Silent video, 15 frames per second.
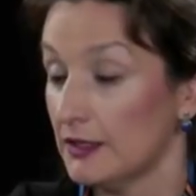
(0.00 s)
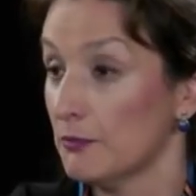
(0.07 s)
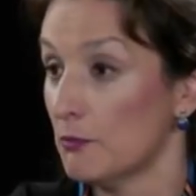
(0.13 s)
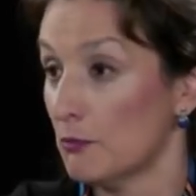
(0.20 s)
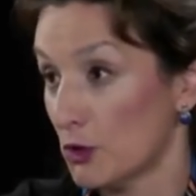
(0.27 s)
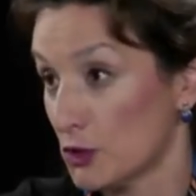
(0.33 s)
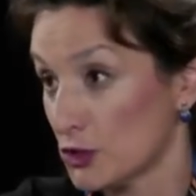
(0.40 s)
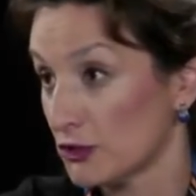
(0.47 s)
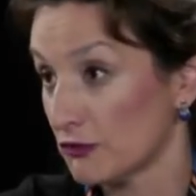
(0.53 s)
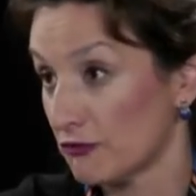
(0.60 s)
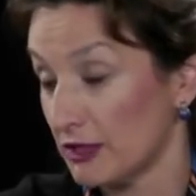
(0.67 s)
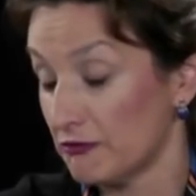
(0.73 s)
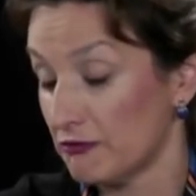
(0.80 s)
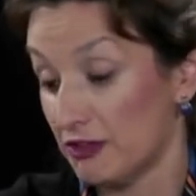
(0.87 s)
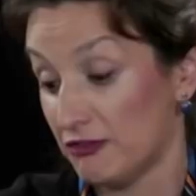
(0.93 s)
most of
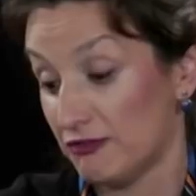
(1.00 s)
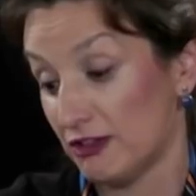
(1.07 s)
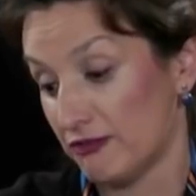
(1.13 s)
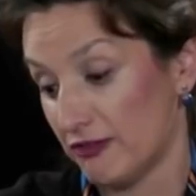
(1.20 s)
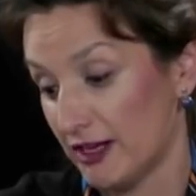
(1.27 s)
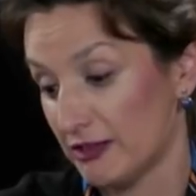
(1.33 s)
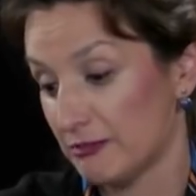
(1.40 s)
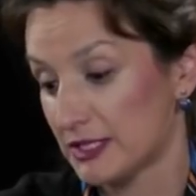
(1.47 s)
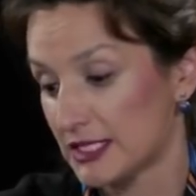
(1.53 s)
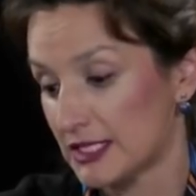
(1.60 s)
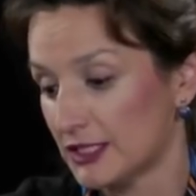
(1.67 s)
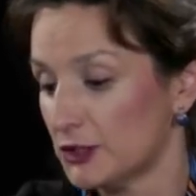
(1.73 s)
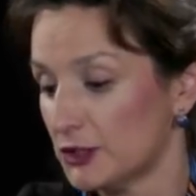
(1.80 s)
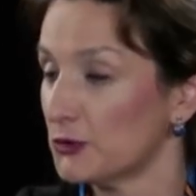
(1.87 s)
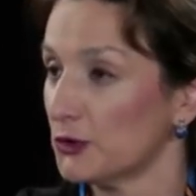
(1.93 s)
them,
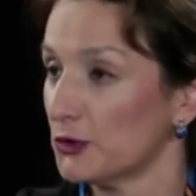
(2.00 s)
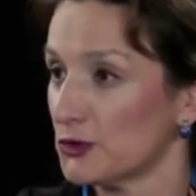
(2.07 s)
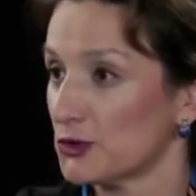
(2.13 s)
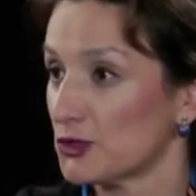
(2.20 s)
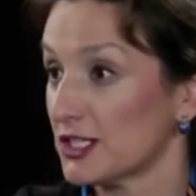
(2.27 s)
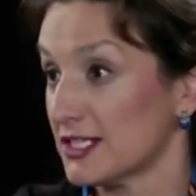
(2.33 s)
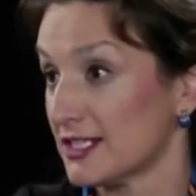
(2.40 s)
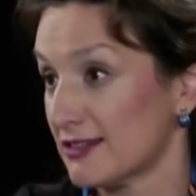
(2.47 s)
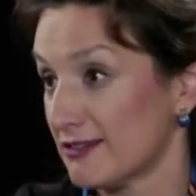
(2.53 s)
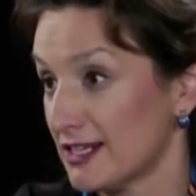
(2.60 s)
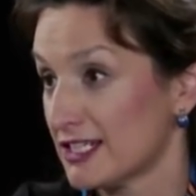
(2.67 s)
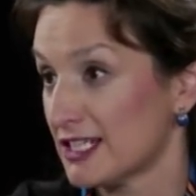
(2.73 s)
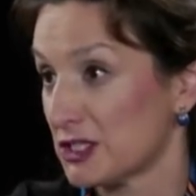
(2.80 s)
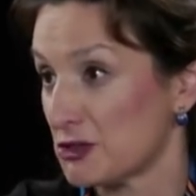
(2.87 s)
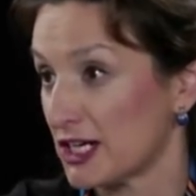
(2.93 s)
55%, would use stress
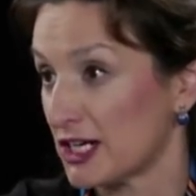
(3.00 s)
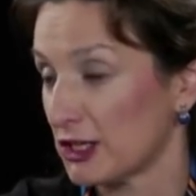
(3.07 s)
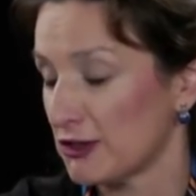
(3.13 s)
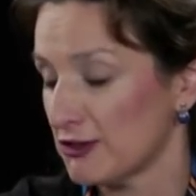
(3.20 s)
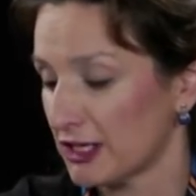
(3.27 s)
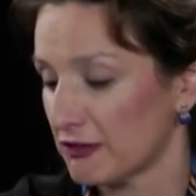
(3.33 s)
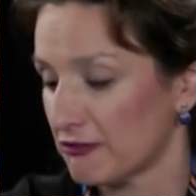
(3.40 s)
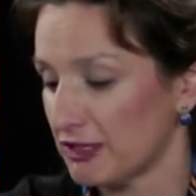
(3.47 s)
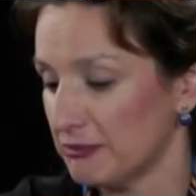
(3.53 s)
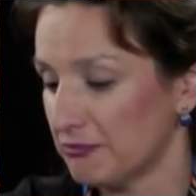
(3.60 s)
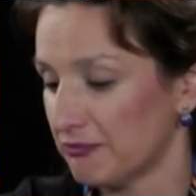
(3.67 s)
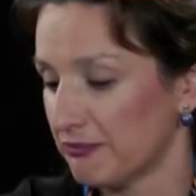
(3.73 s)
echocardiography,